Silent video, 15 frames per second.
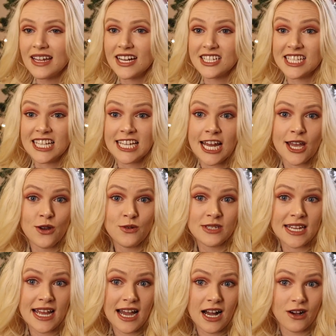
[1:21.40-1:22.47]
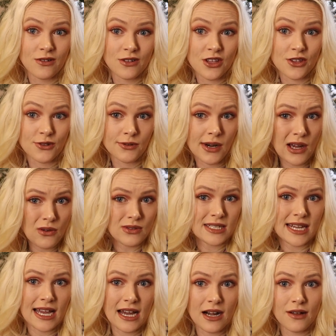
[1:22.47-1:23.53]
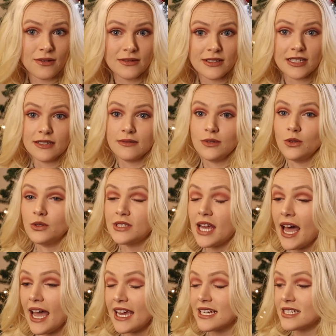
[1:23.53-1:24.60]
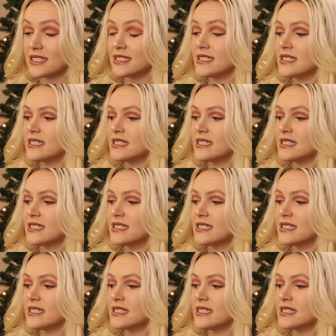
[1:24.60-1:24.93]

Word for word: Here's the lowdown, the throwdown, the Yuletide